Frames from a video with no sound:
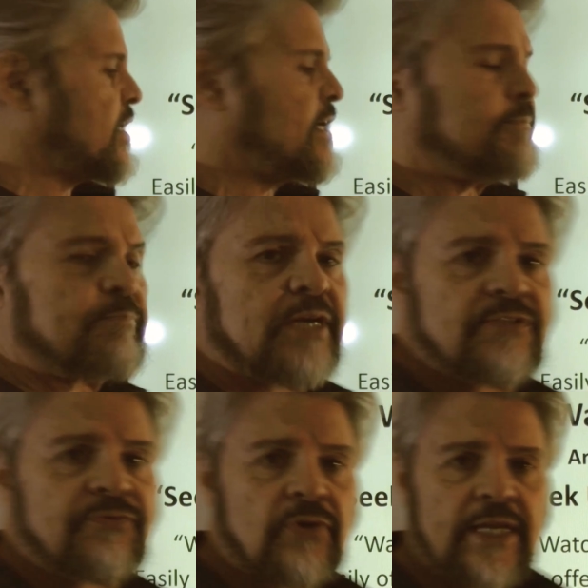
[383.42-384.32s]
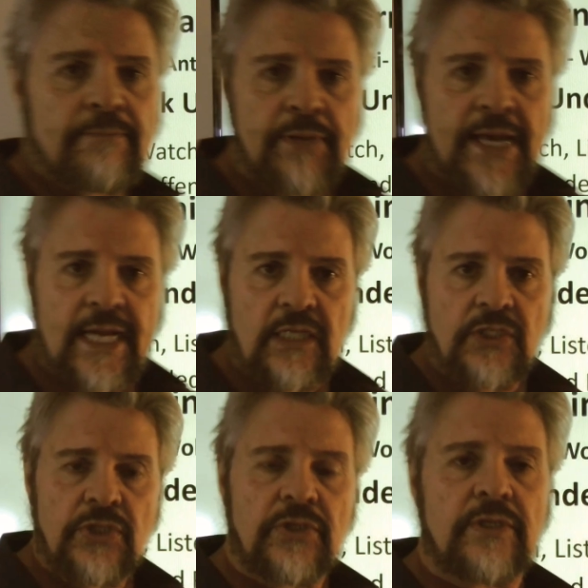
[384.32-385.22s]
up. Brace for impact, because
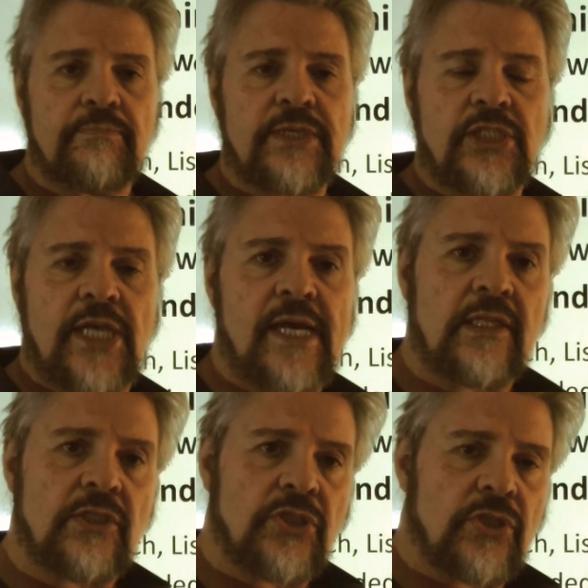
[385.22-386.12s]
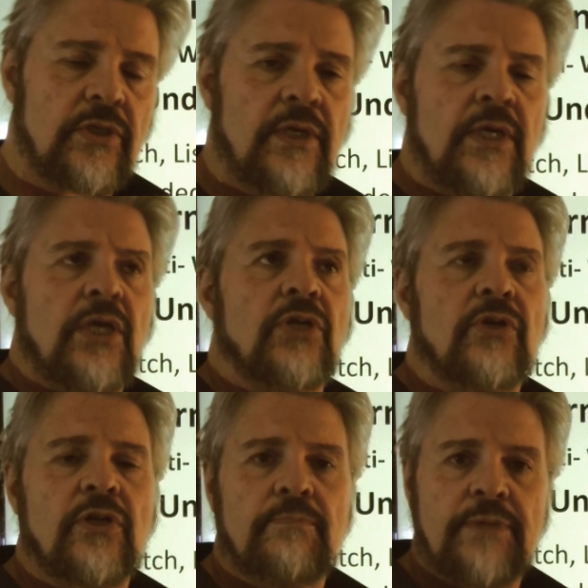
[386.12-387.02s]
you're going to be challenged. You're
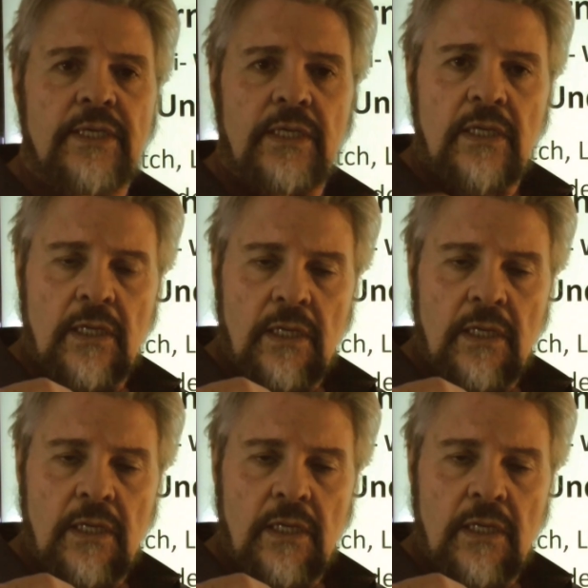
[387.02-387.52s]
going to be